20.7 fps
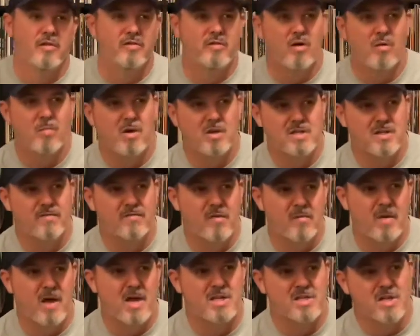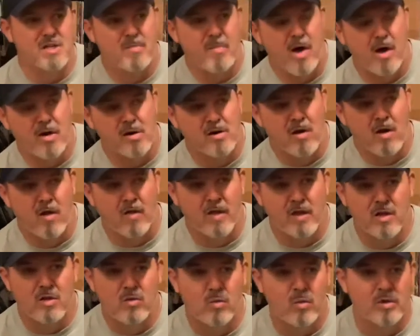so much information about it all
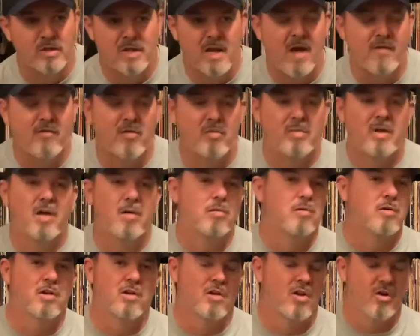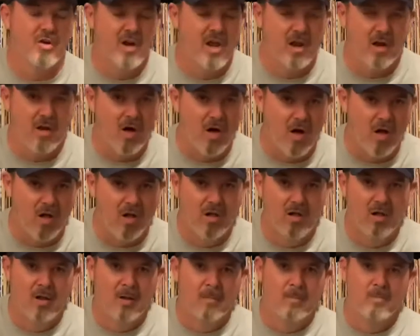that you would never be able to learn at all.
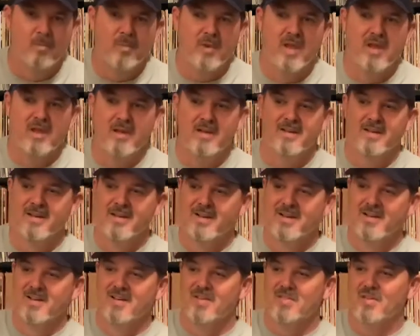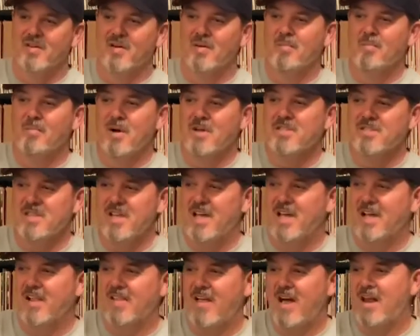So much
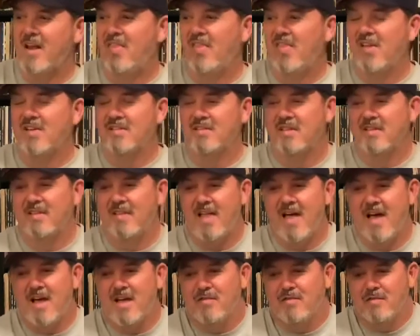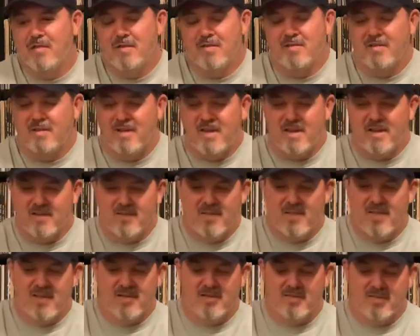like a lot of things in life, it's like
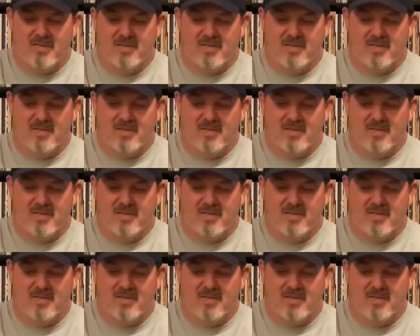that